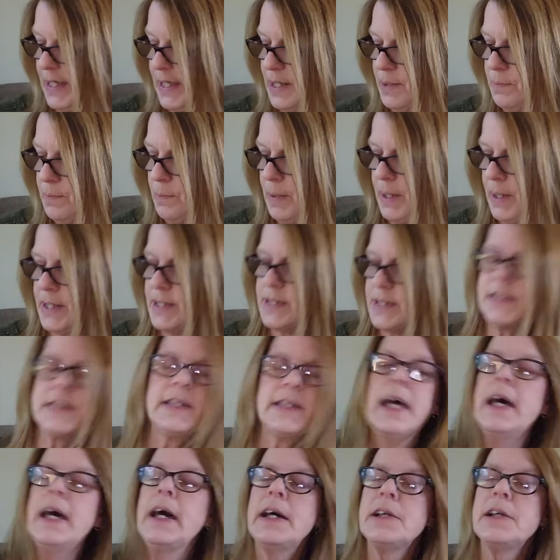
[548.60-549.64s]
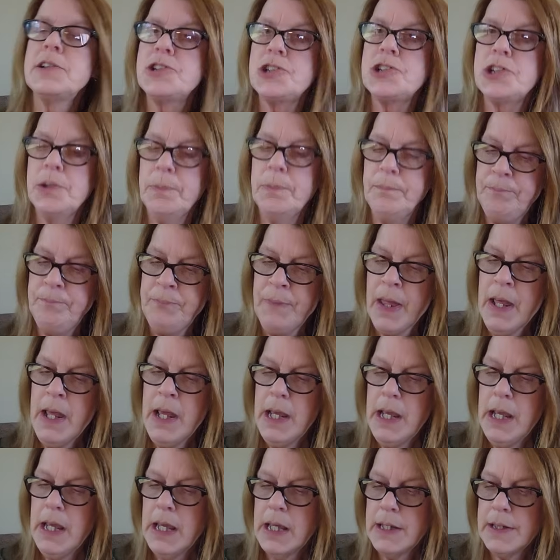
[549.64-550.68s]
in my stash.
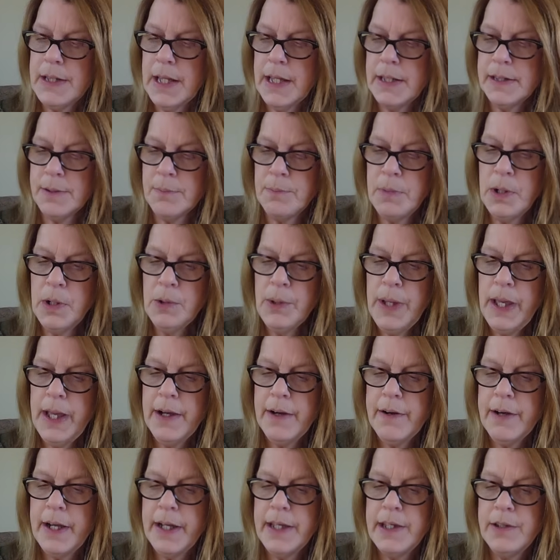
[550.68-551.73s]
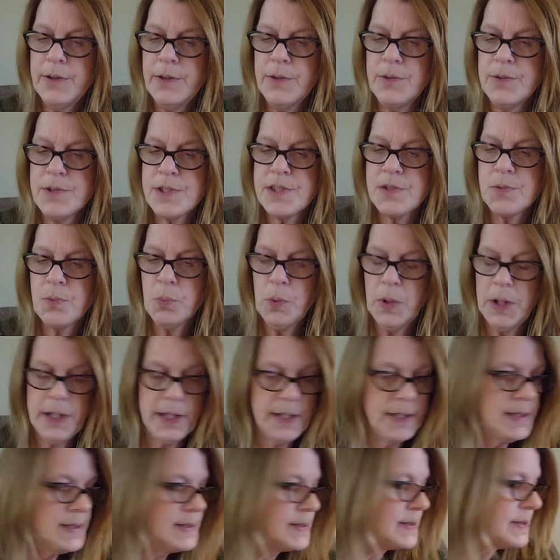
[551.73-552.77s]
And then the mohair I used
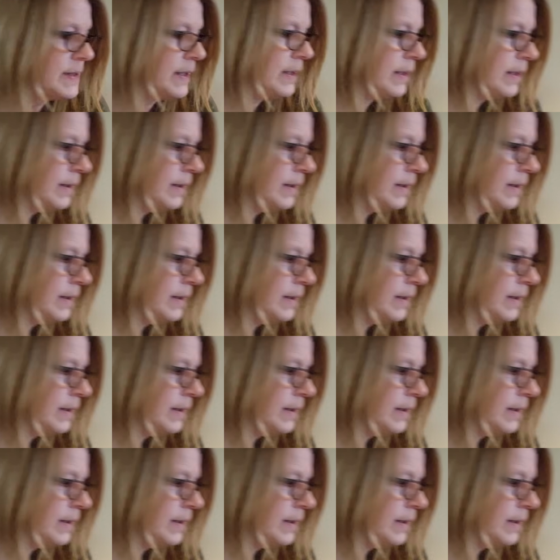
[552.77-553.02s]
was